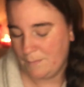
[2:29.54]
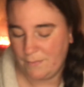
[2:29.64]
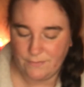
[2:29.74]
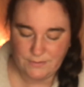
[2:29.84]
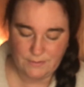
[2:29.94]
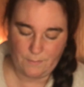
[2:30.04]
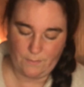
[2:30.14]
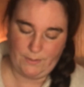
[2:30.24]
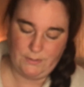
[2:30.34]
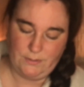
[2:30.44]
But first I'm
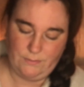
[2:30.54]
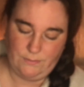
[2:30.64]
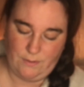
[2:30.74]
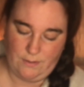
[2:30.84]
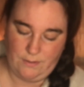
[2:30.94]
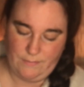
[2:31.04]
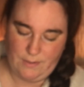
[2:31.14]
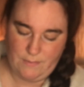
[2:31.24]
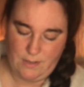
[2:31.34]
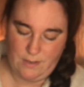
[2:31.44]
going to,
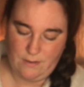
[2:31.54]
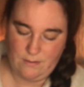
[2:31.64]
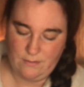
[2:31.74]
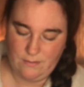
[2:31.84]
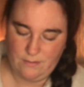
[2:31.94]
let me,